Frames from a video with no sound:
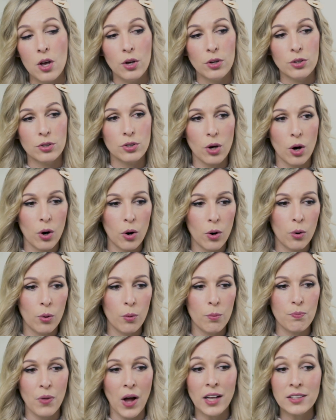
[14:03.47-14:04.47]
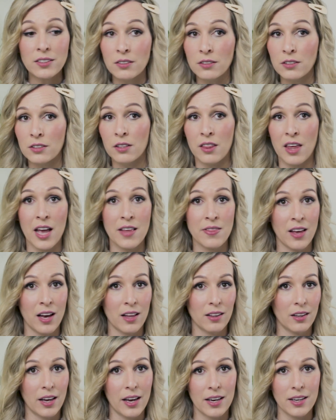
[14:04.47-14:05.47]
So that's another thing
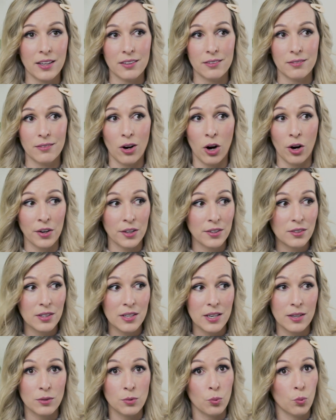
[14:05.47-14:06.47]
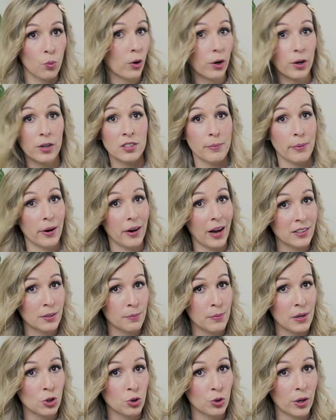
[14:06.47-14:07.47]
that like honestly is worse about
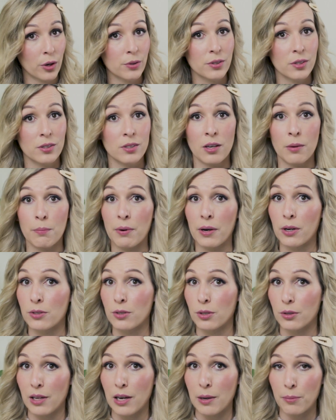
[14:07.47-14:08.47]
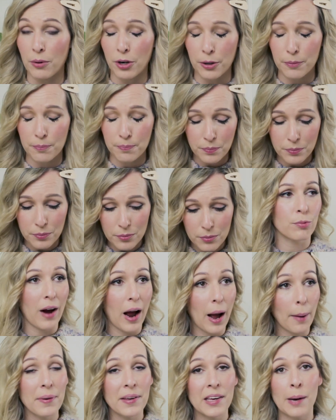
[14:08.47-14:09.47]
endometriosis compared to labor.
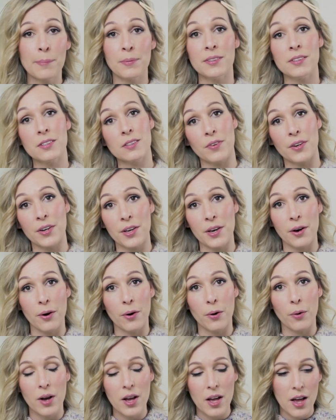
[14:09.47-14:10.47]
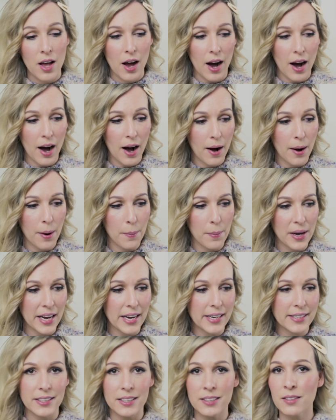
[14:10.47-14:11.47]
Wrapping up this video,
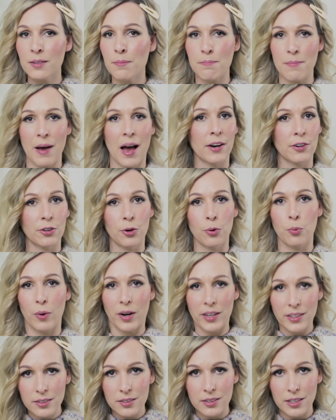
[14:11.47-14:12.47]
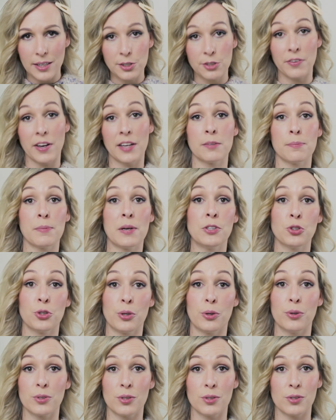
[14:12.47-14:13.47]
it doesn't matter what stage of
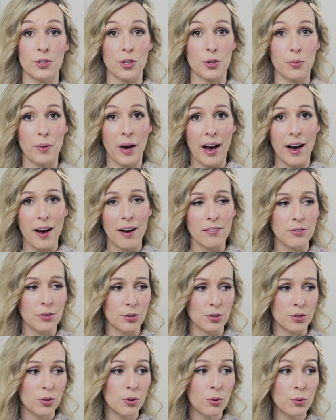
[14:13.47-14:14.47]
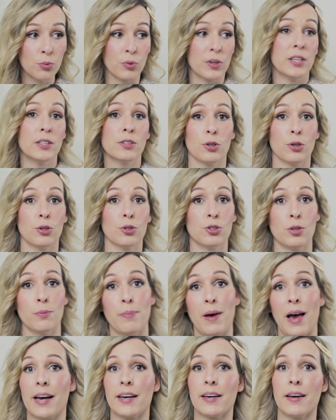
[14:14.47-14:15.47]
endometriosis you have. There's no research to
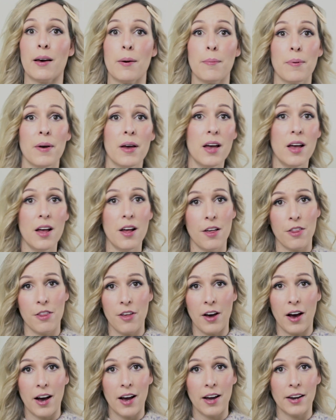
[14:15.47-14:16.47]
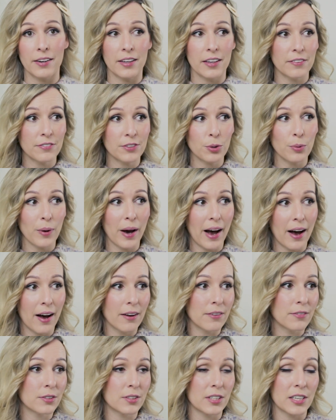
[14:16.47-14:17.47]
back up that if you
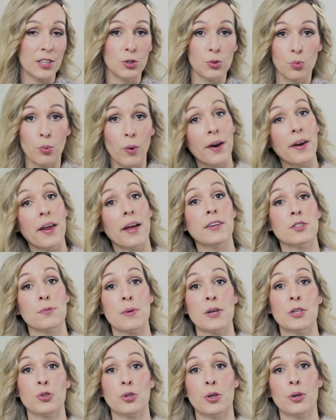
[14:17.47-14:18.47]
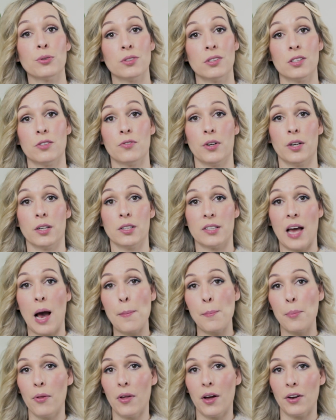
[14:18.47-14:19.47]
have stage 1 endometriosis, for
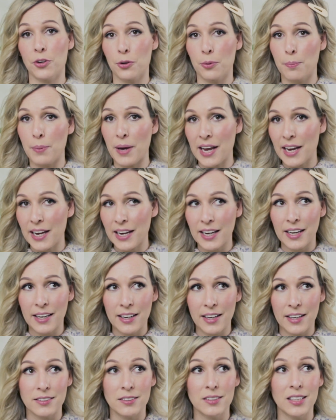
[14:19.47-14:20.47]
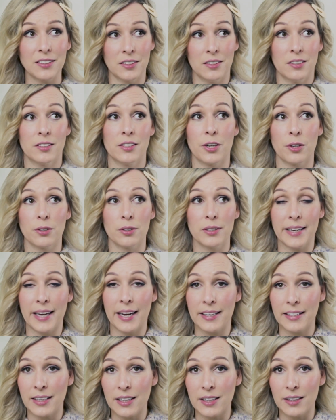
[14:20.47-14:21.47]
example, that your pain is necessarily
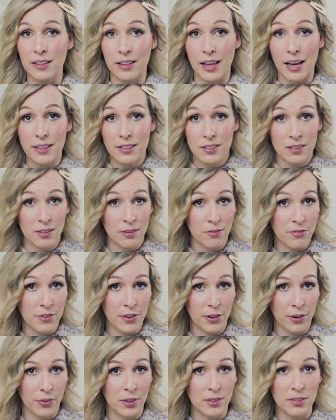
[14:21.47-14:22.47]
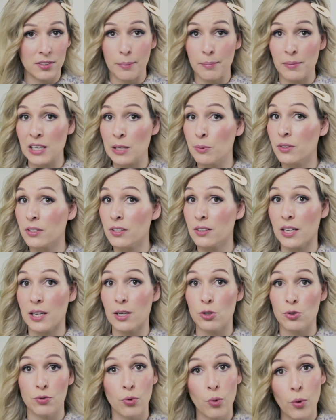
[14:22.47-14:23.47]
any less severe than somebody with
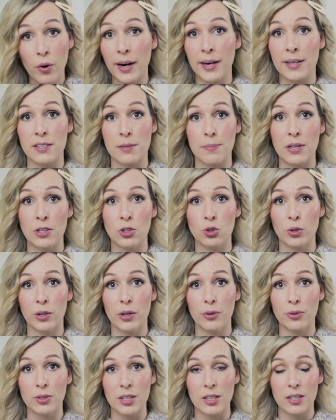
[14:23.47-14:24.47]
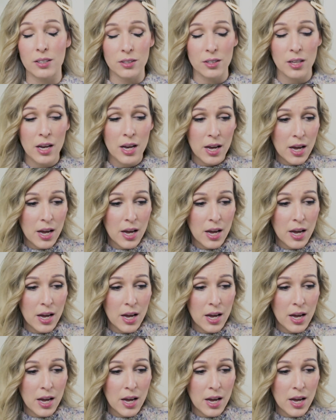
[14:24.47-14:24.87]
stage 4 endometriosis.